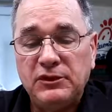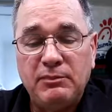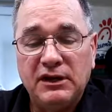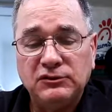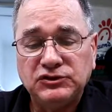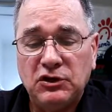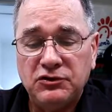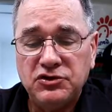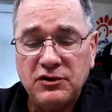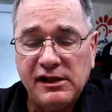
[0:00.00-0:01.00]
The pickles
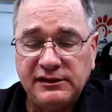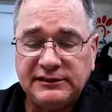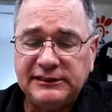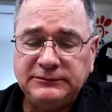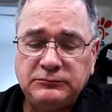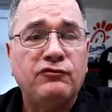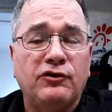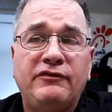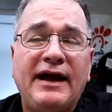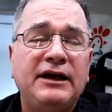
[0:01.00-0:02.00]
don't do anything.
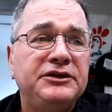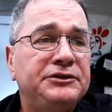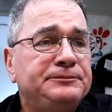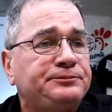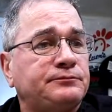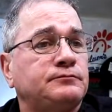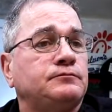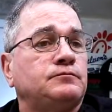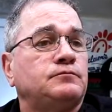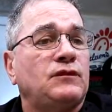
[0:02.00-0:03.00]
For a value,
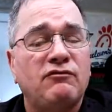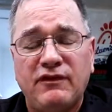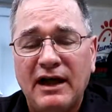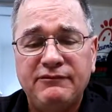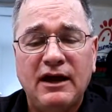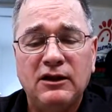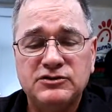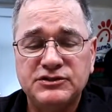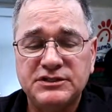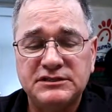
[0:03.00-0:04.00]

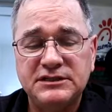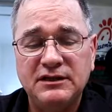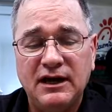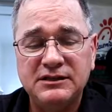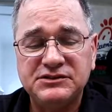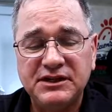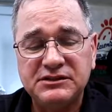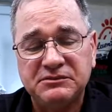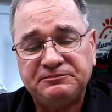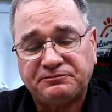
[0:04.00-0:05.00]

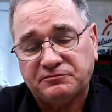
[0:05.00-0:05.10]
$5.69.